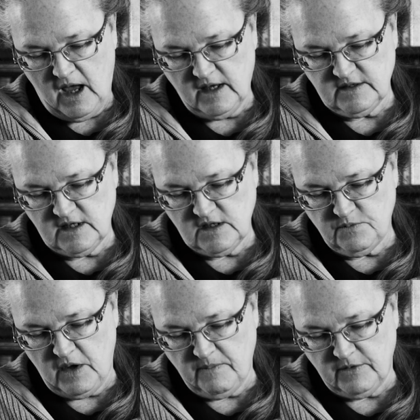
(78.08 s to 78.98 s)
As these
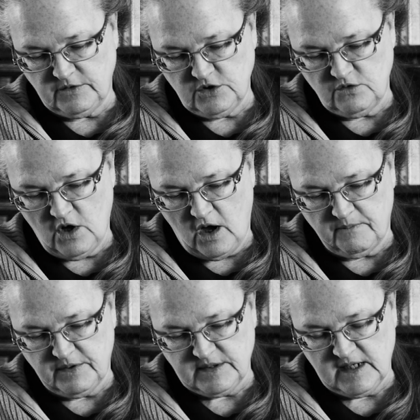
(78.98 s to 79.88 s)
people do
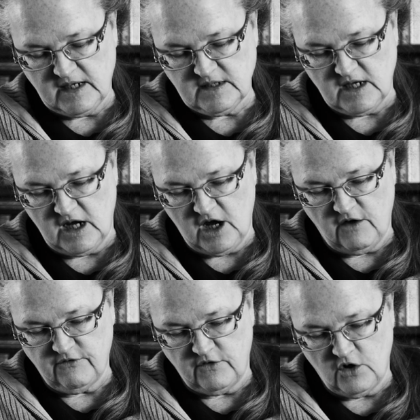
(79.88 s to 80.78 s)
not possess
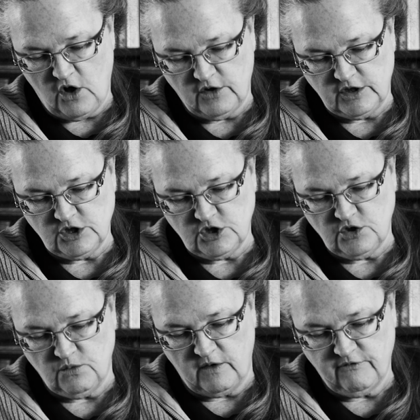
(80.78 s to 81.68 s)
enough knowledge
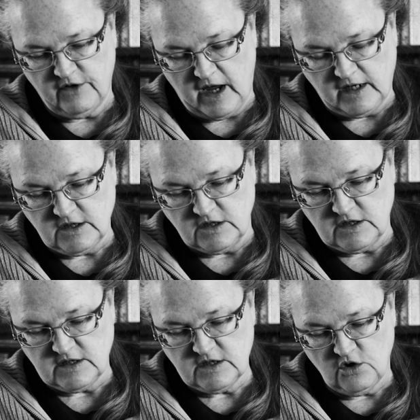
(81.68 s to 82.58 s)
to reflect and
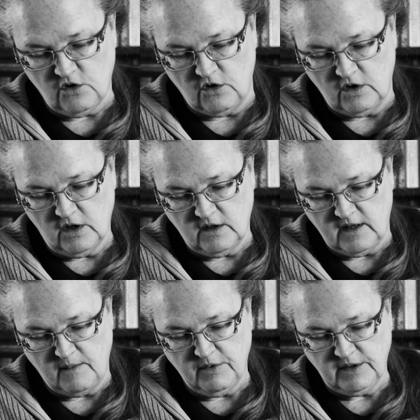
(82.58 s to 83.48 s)
discern,
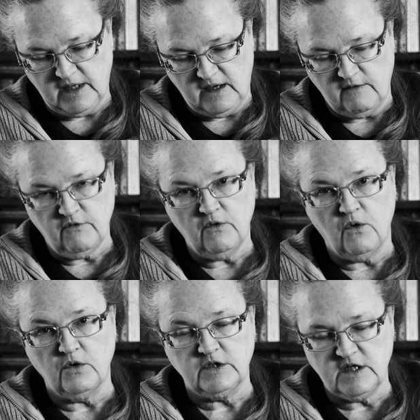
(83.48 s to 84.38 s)
they believe
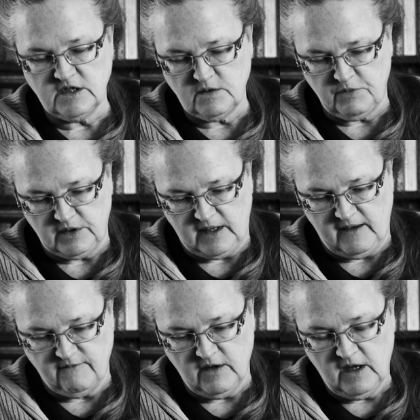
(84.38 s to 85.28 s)
or
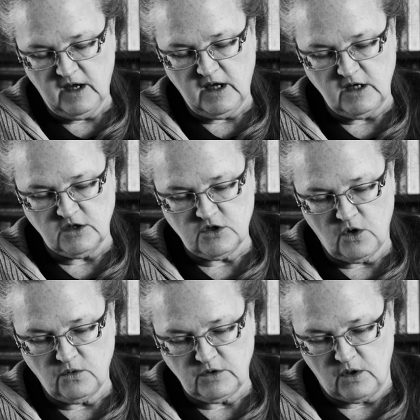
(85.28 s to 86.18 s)
disbelieve in
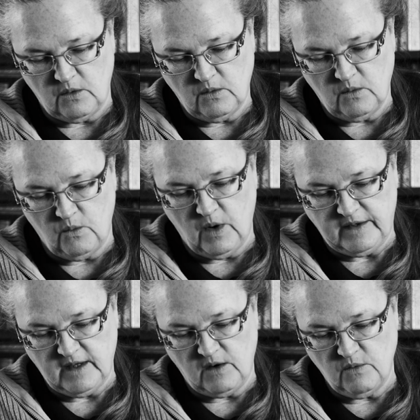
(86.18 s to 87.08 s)
toto
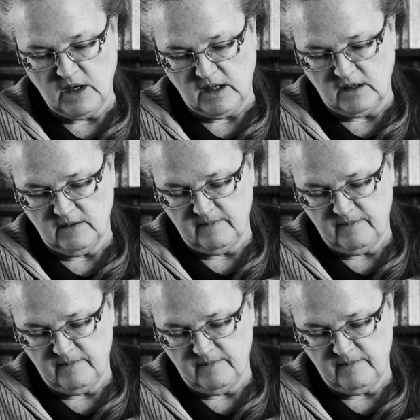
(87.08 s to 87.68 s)
what they read